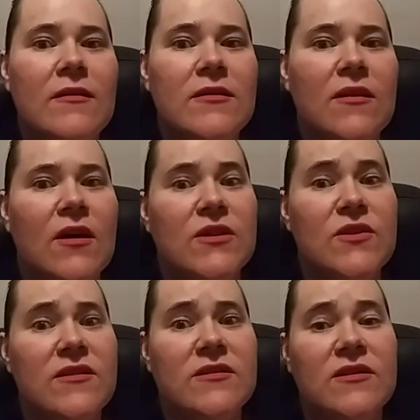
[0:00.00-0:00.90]
to the
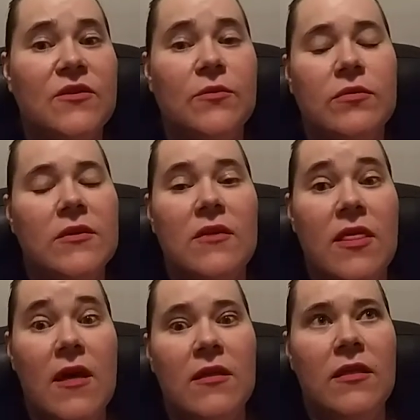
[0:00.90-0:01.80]

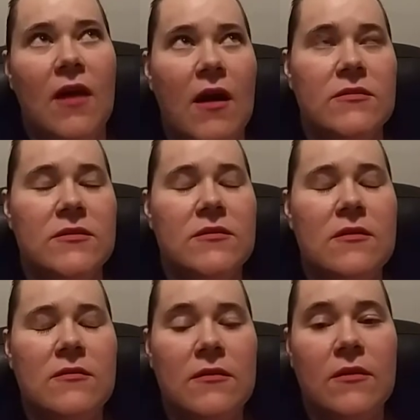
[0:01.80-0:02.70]

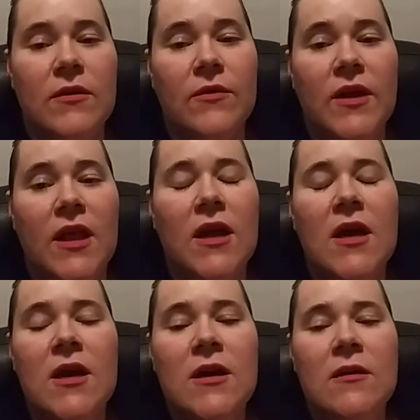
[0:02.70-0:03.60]
1,000th degree, really.
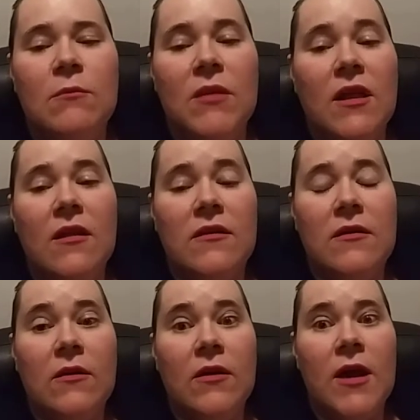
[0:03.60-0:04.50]
Millionth
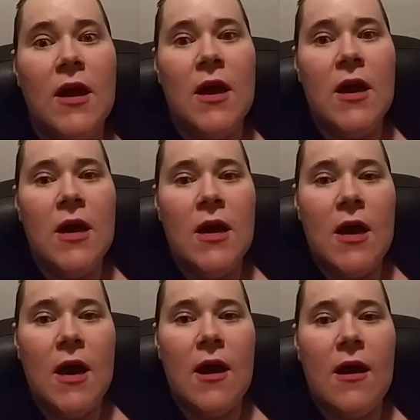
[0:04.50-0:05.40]
degree.
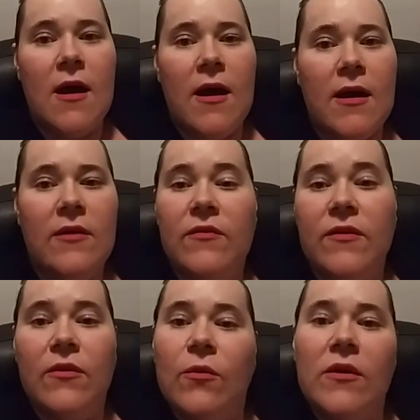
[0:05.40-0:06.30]
I can
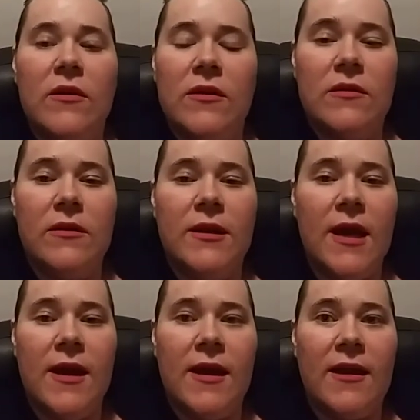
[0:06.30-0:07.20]
feel the world literally
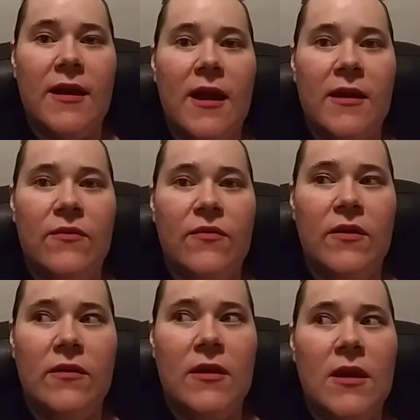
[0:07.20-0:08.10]
dying. I can
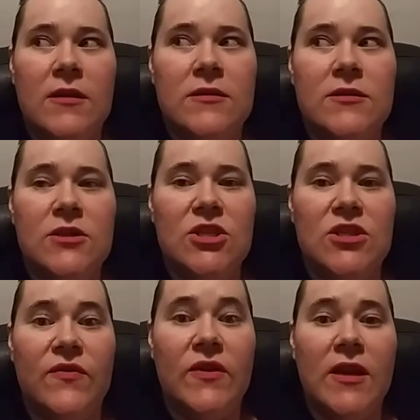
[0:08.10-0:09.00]
feel things just
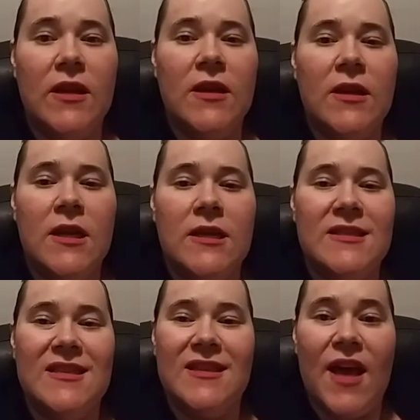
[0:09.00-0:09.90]
shifting, and
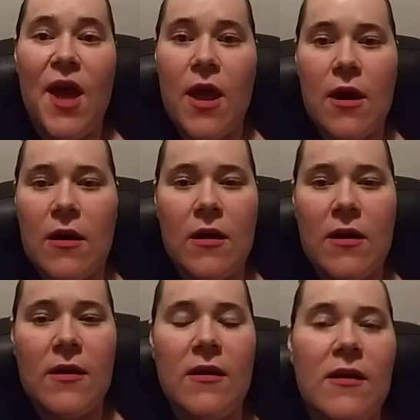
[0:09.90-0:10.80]
it's in the air,
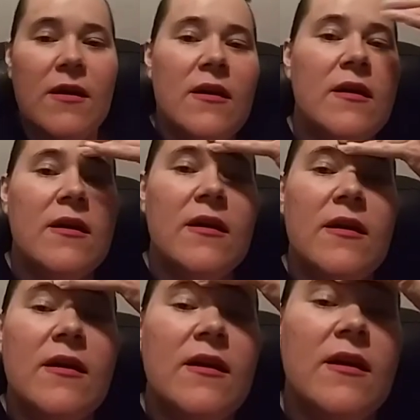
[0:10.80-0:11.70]

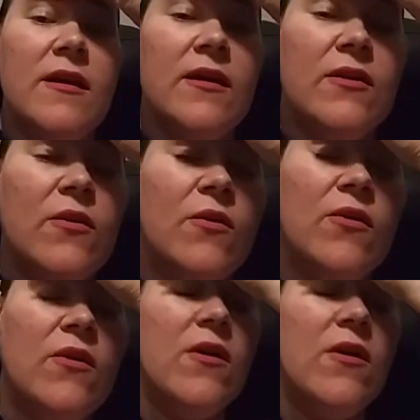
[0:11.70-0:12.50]
you know.